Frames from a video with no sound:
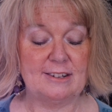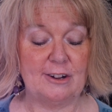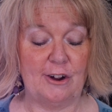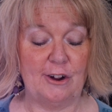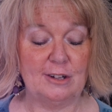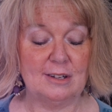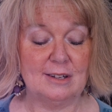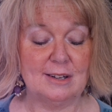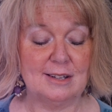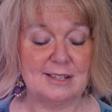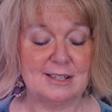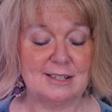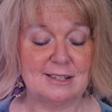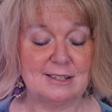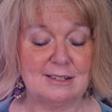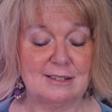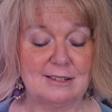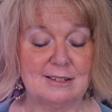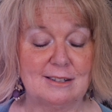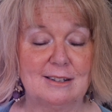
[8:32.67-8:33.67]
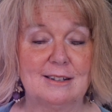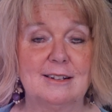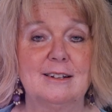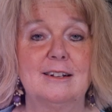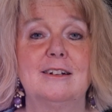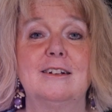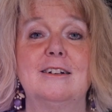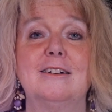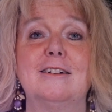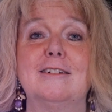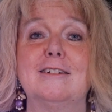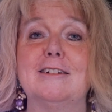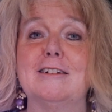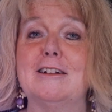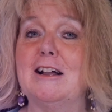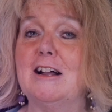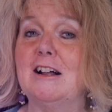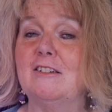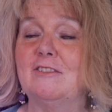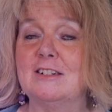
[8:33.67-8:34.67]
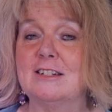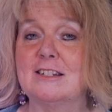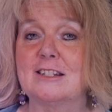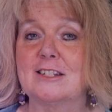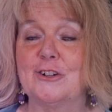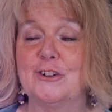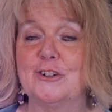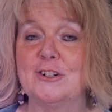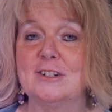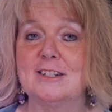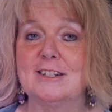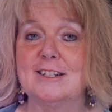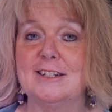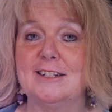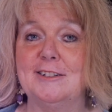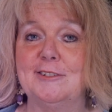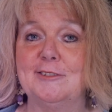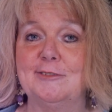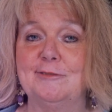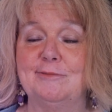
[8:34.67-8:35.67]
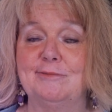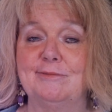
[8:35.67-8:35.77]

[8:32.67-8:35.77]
darkness of uncertainty.